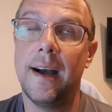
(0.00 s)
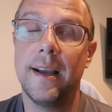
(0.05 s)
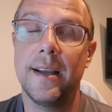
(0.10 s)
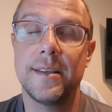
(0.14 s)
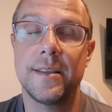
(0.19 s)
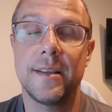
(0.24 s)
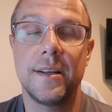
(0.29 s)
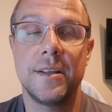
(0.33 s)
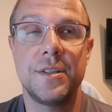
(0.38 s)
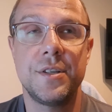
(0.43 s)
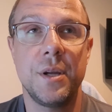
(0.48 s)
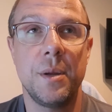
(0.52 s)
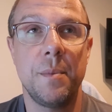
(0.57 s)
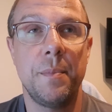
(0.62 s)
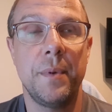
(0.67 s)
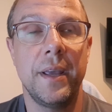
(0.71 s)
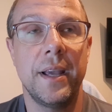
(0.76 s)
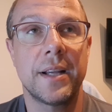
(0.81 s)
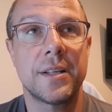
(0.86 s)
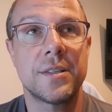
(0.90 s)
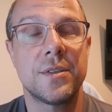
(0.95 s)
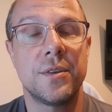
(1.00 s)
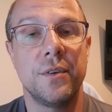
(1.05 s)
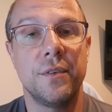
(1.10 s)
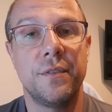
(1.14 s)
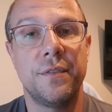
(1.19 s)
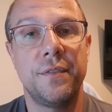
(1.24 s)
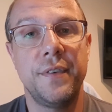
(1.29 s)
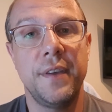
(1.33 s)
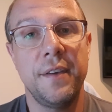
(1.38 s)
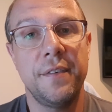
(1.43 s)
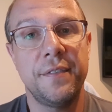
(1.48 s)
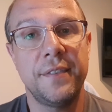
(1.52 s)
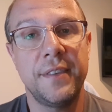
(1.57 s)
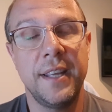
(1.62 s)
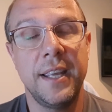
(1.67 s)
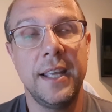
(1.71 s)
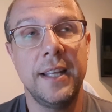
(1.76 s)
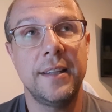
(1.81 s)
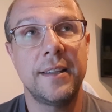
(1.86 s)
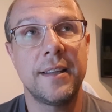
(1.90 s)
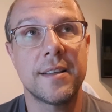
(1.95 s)
Is it a GPX
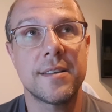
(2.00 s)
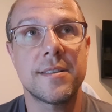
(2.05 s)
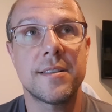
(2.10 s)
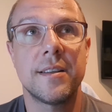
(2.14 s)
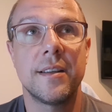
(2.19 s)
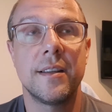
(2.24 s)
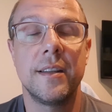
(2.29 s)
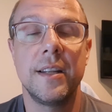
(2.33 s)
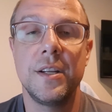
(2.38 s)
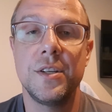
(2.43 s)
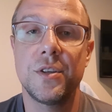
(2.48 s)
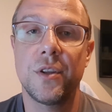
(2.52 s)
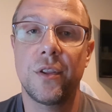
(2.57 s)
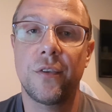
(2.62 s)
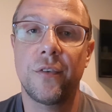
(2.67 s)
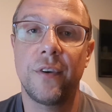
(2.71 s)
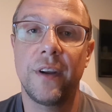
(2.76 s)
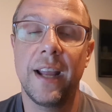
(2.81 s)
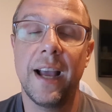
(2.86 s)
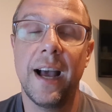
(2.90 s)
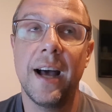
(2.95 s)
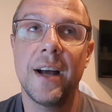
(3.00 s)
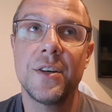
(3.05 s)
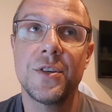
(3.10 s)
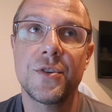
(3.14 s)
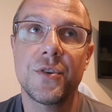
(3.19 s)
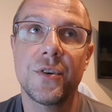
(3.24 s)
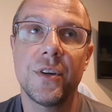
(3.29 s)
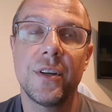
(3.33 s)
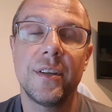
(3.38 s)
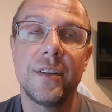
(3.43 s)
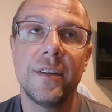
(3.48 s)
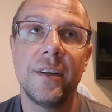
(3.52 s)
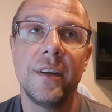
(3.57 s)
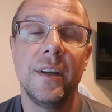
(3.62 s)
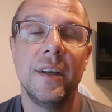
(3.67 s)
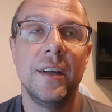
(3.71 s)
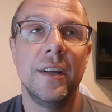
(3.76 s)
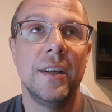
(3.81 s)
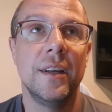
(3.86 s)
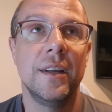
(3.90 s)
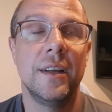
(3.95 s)
250? Does the Ninja 300
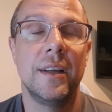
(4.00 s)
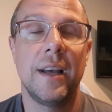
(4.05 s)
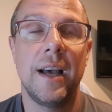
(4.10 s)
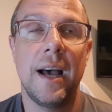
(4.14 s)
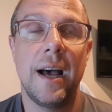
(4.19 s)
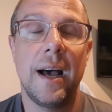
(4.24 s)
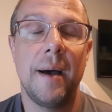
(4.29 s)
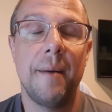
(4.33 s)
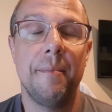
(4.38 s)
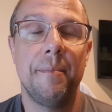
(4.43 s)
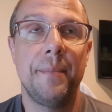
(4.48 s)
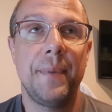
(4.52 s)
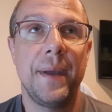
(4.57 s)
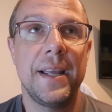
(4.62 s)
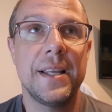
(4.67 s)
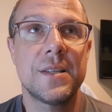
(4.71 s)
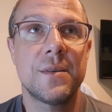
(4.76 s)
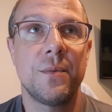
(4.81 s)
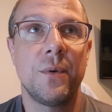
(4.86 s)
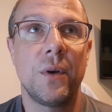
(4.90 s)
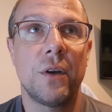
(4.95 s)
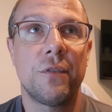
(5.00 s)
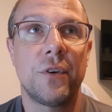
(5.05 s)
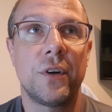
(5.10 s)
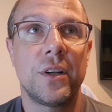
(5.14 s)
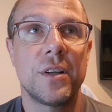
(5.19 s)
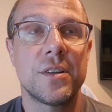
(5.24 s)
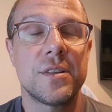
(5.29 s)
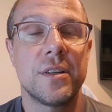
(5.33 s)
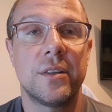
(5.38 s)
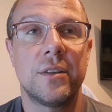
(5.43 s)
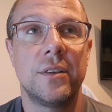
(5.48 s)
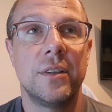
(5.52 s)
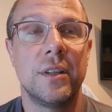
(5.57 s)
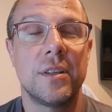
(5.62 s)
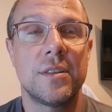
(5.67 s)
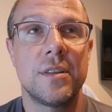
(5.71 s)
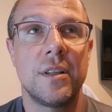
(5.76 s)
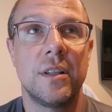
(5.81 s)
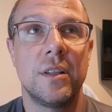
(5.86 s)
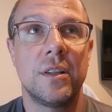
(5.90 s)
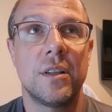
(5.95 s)
piece work for it?
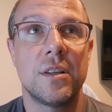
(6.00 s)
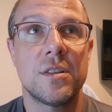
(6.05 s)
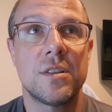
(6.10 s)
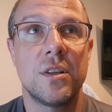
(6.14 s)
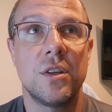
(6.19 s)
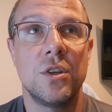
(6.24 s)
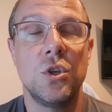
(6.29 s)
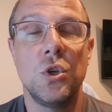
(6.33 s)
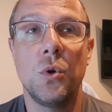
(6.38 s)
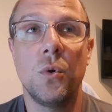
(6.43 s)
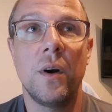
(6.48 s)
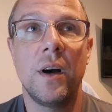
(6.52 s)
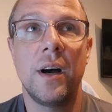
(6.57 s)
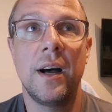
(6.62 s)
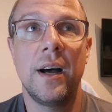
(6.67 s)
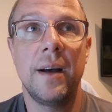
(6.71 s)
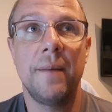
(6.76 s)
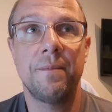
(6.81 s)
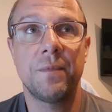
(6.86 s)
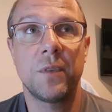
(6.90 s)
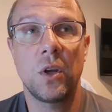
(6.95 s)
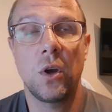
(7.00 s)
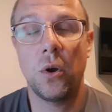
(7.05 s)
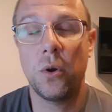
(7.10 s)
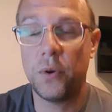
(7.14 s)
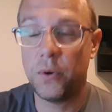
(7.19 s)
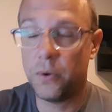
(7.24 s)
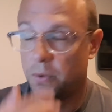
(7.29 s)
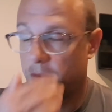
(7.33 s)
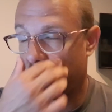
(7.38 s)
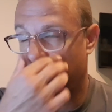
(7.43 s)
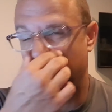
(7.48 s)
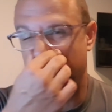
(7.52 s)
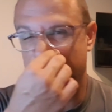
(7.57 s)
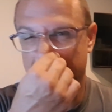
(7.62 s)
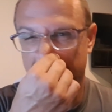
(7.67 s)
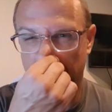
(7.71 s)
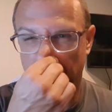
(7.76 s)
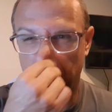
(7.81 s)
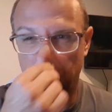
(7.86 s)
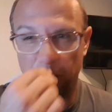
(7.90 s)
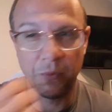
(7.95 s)
Does the newer 08
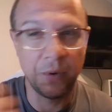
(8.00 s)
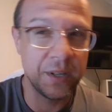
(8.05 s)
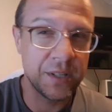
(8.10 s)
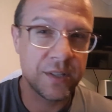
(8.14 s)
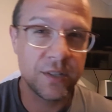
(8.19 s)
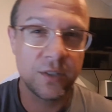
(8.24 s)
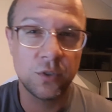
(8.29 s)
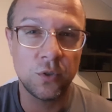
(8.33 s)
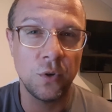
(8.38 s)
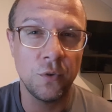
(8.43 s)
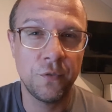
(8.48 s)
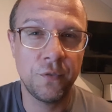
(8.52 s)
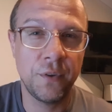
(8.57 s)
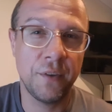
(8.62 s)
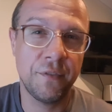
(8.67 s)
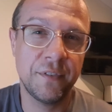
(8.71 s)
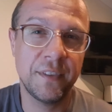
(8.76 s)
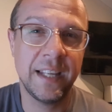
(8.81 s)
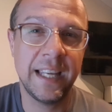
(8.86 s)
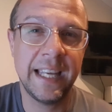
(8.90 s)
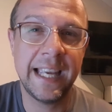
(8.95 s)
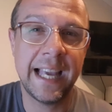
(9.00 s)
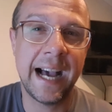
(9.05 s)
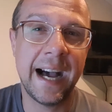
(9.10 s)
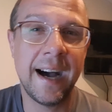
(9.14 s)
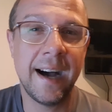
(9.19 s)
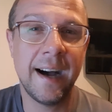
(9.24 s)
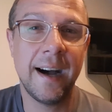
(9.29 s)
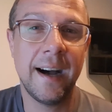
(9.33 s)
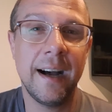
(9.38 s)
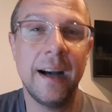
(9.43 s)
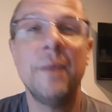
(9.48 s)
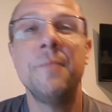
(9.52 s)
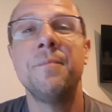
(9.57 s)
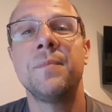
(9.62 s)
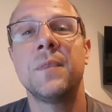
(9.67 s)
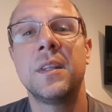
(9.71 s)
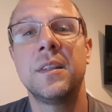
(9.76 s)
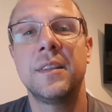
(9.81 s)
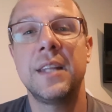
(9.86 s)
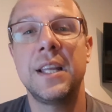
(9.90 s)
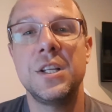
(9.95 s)
onwards 250R
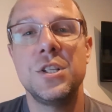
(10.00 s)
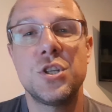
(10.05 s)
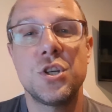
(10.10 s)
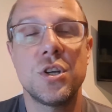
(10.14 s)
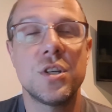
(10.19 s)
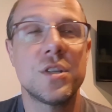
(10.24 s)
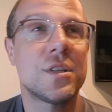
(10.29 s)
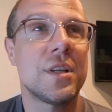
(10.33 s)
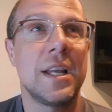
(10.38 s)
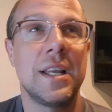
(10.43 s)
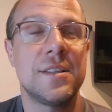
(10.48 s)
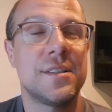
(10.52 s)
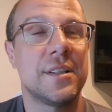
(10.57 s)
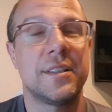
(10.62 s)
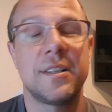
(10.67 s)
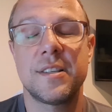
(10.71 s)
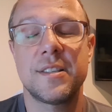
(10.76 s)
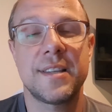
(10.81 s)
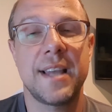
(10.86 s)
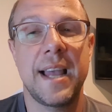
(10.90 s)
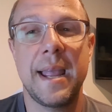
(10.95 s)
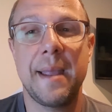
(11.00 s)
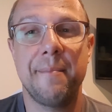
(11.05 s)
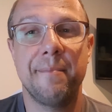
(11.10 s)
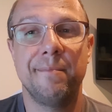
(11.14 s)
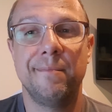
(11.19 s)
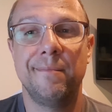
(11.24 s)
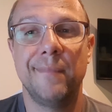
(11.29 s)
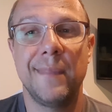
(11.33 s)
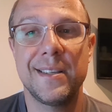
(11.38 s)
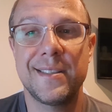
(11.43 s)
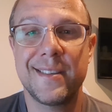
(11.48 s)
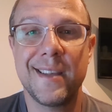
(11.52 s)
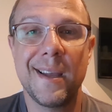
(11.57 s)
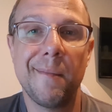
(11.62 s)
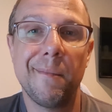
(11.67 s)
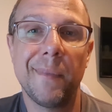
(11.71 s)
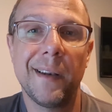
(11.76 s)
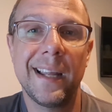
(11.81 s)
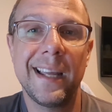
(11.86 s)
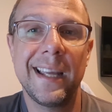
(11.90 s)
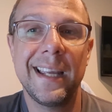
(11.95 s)
Ninjas, is it the same
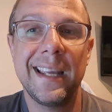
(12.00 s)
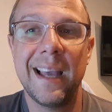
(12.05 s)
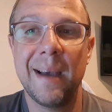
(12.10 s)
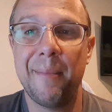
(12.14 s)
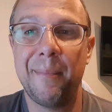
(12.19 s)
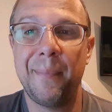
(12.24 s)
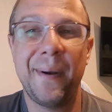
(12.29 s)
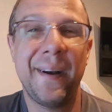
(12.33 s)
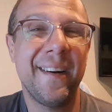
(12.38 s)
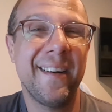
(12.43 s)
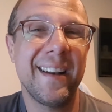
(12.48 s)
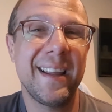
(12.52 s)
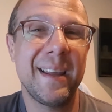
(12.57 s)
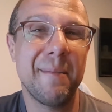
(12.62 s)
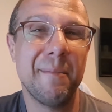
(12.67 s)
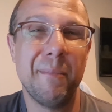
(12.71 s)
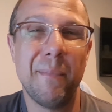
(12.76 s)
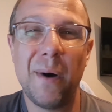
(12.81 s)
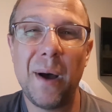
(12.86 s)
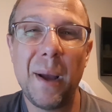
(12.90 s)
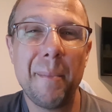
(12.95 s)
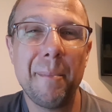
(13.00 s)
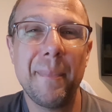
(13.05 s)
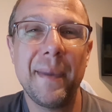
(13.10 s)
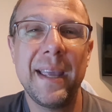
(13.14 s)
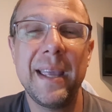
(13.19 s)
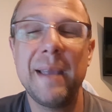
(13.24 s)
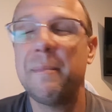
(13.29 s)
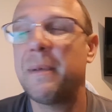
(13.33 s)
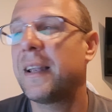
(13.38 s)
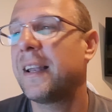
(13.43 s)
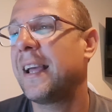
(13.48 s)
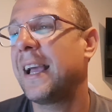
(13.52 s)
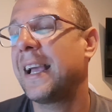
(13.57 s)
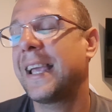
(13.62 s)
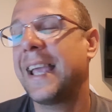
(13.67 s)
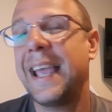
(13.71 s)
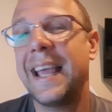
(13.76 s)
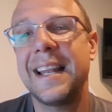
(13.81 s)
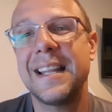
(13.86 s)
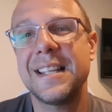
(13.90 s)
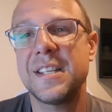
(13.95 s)
assembly? Apparently it might be, but
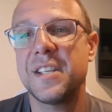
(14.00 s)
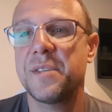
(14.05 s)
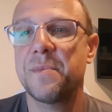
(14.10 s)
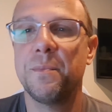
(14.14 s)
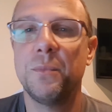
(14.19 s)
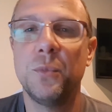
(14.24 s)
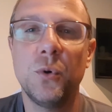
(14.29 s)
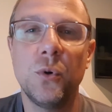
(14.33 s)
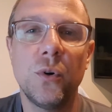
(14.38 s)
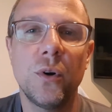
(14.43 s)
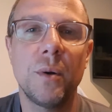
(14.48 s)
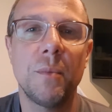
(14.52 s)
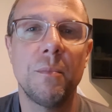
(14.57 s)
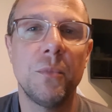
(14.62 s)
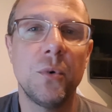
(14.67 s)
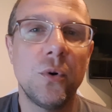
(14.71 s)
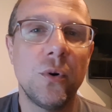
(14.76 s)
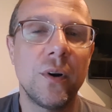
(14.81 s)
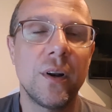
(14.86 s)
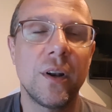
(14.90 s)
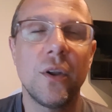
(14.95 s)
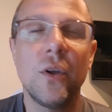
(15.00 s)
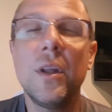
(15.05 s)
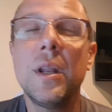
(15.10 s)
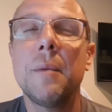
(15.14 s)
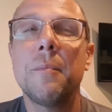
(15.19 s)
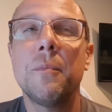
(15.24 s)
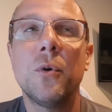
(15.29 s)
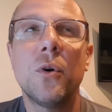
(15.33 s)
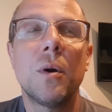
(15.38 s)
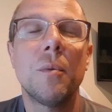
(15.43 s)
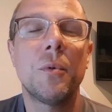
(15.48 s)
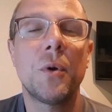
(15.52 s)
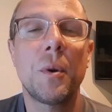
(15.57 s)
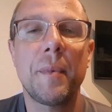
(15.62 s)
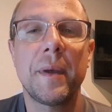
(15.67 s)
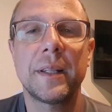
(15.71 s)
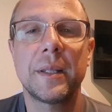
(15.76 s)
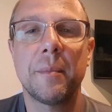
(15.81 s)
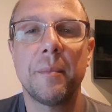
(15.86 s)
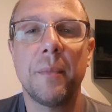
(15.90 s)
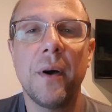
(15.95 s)
again, it's just more and more, learning more and more
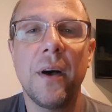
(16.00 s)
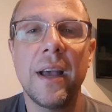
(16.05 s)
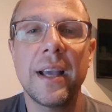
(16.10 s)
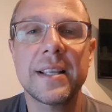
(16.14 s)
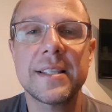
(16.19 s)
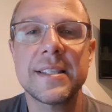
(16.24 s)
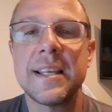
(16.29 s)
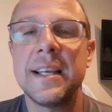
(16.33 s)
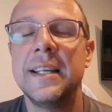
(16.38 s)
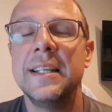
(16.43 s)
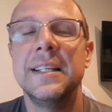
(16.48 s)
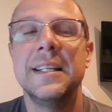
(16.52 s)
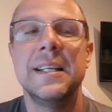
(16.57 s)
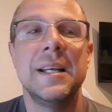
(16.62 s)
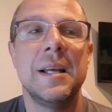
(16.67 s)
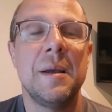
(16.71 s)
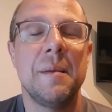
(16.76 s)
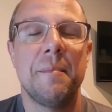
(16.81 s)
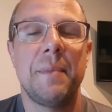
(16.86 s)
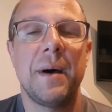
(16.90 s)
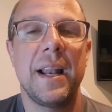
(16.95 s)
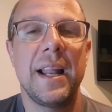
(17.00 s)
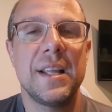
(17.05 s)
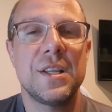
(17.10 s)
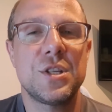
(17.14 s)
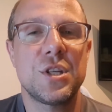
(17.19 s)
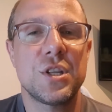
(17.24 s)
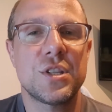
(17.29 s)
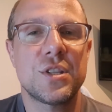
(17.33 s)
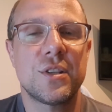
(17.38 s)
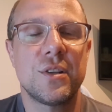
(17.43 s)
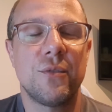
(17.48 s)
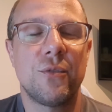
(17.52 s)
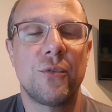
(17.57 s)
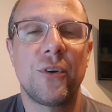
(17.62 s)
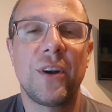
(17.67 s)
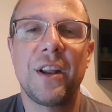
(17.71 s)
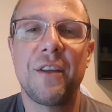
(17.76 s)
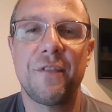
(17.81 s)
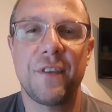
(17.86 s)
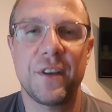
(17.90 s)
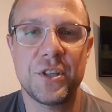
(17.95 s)
about the bikes, but it's just
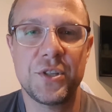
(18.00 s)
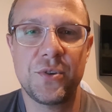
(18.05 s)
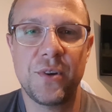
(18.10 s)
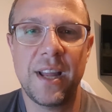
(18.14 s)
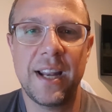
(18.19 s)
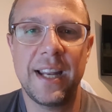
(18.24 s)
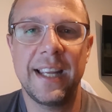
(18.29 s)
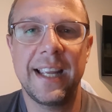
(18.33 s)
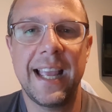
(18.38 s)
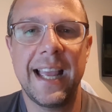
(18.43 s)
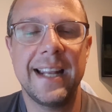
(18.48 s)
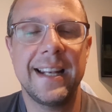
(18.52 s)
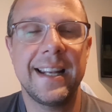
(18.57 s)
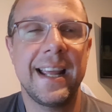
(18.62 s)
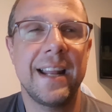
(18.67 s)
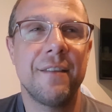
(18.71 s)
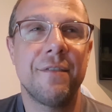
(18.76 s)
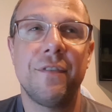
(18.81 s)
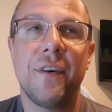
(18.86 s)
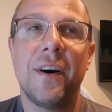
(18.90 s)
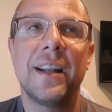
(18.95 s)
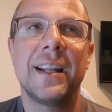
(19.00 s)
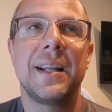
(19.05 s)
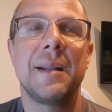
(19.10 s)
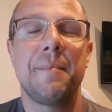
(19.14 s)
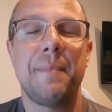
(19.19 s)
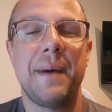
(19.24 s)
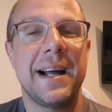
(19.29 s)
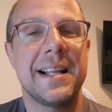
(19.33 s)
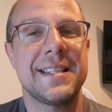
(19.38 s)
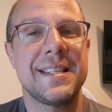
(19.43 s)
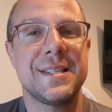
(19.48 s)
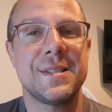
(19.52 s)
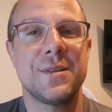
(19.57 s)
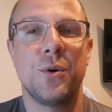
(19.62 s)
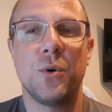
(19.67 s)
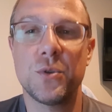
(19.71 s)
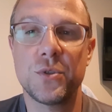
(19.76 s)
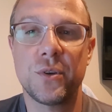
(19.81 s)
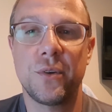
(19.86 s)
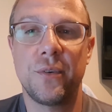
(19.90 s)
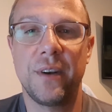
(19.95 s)
really frustrating. And then finding the parts is
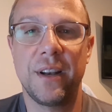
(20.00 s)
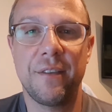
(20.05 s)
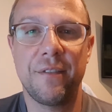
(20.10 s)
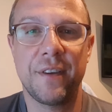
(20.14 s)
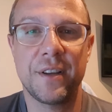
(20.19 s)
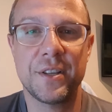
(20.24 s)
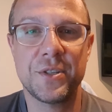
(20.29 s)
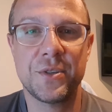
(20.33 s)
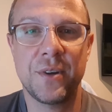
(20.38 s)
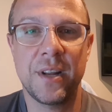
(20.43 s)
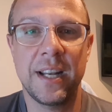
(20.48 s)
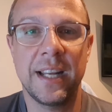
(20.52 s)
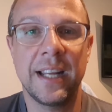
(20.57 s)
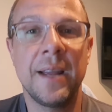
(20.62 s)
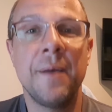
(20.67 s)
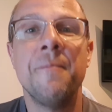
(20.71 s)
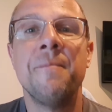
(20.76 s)
also really frustrating.